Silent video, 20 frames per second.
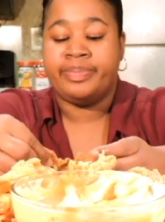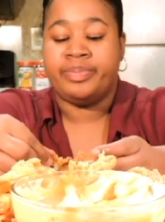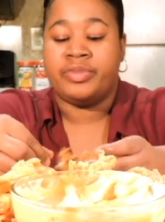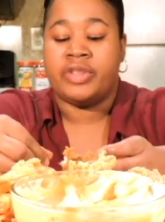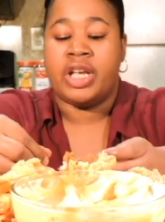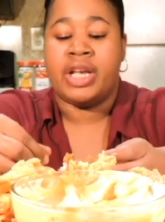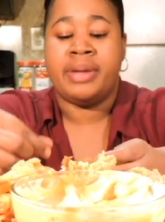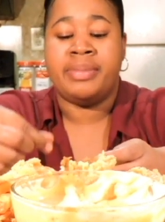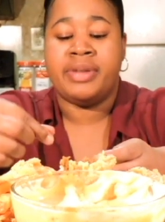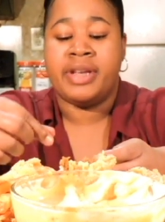
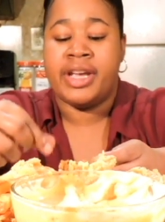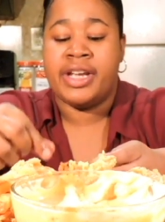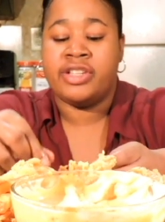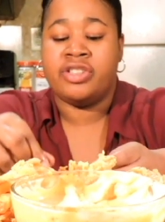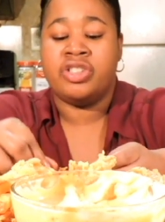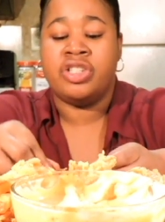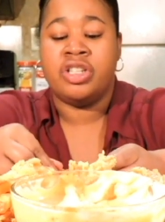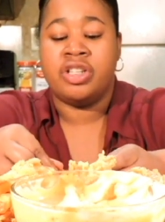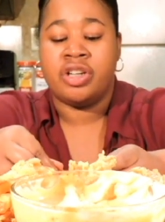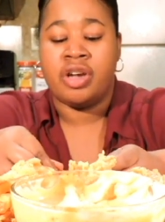Dame
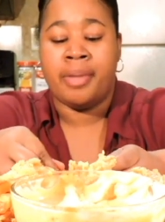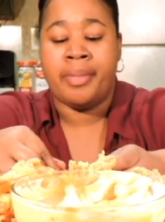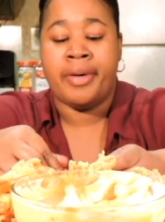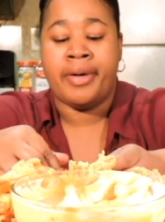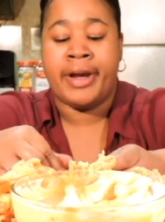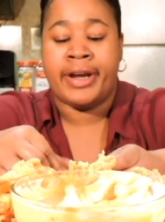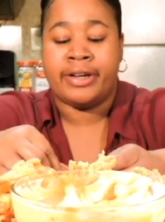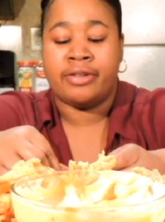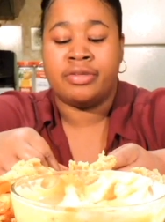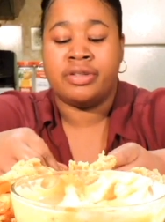Dash need to come
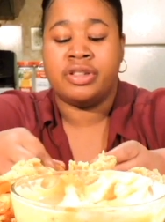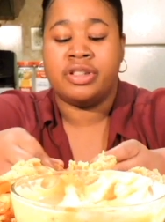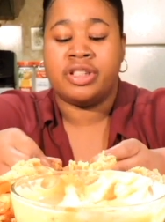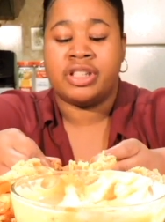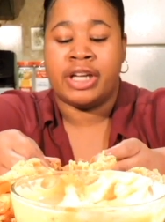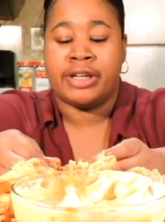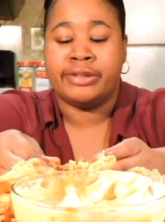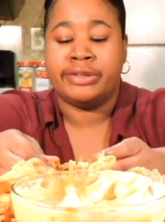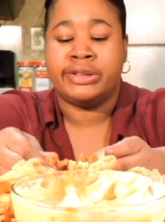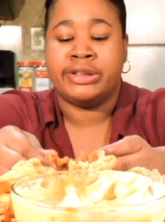on out with a
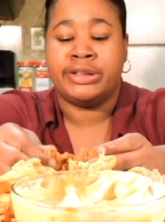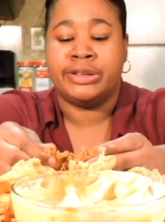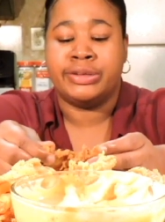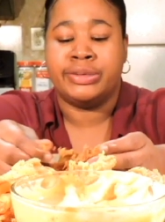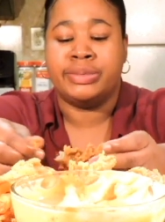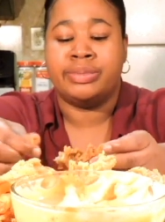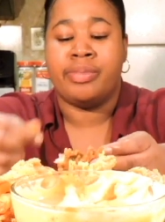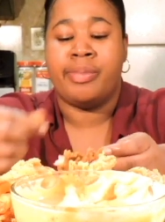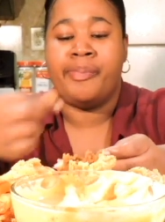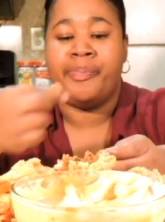sauce
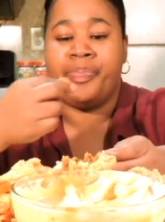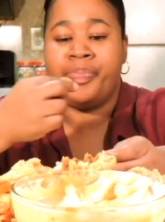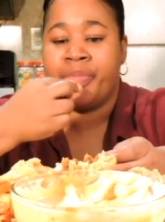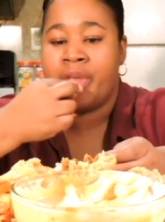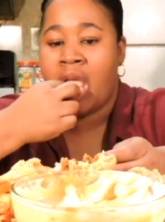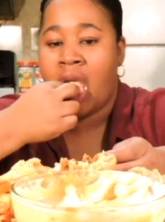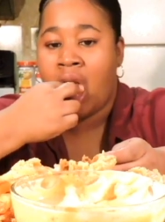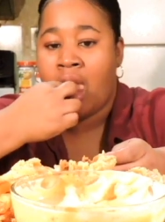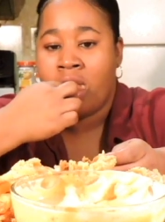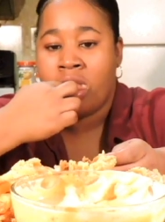too.
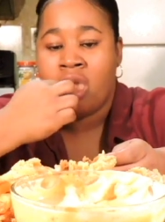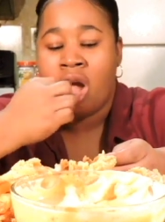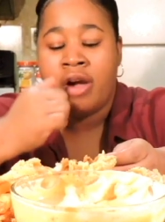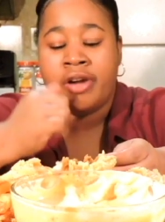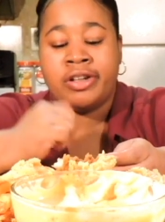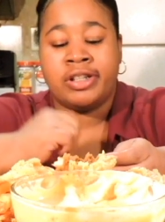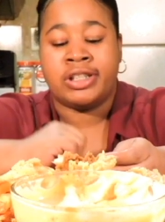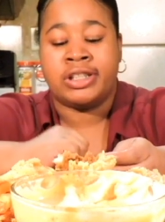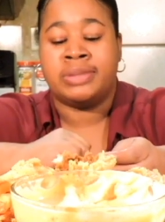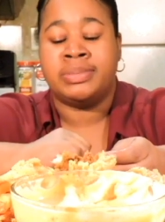
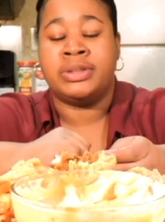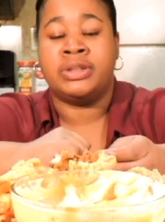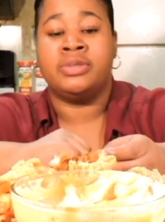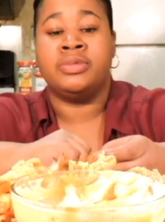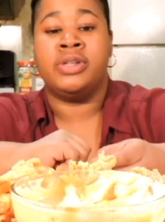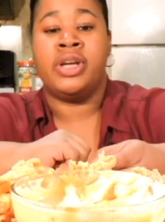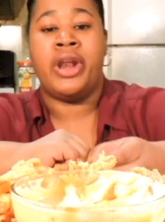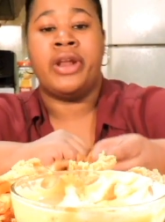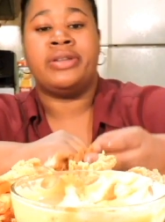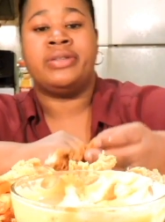Come on
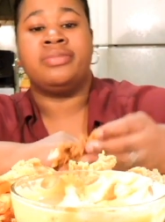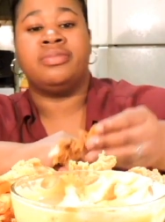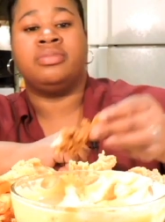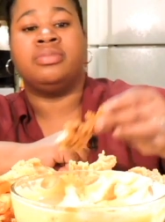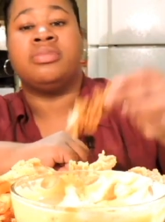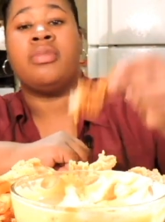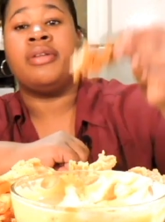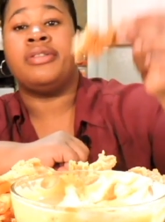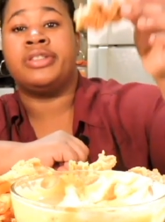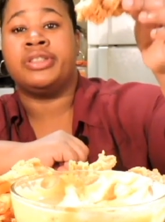with
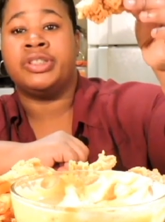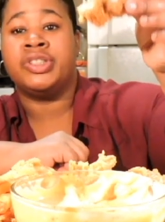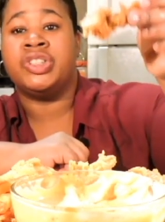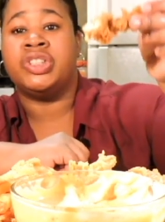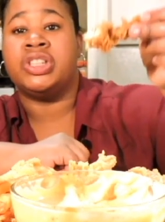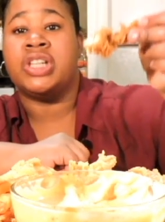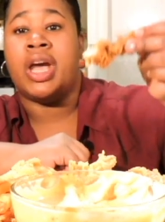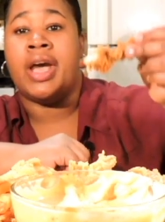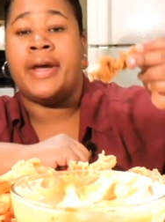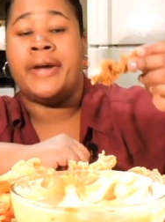it.
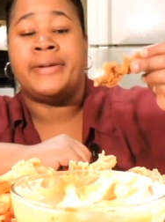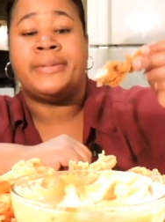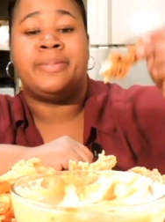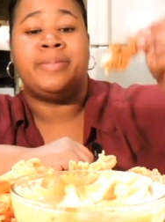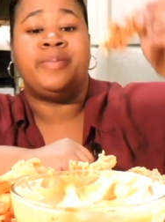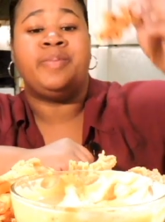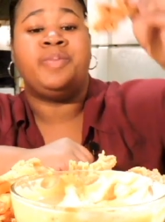Good job.